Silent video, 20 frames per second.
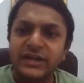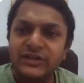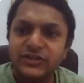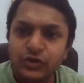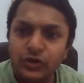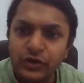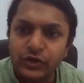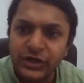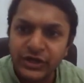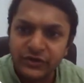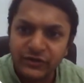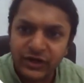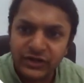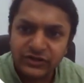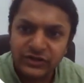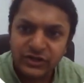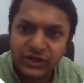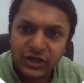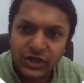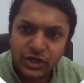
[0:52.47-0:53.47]
So it was
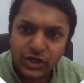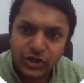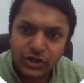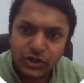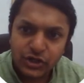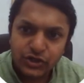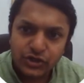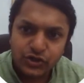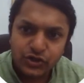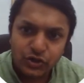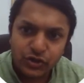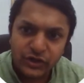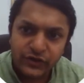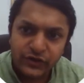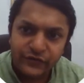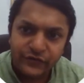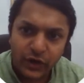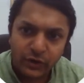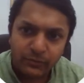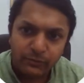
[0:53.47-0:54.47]

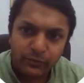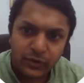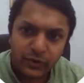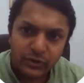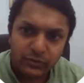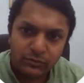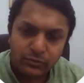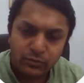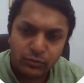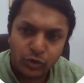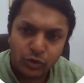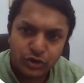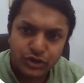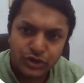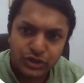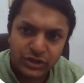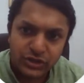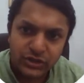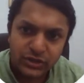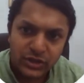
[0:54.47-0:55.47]
uniform
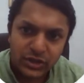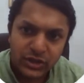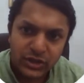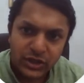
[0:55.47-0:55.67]
motion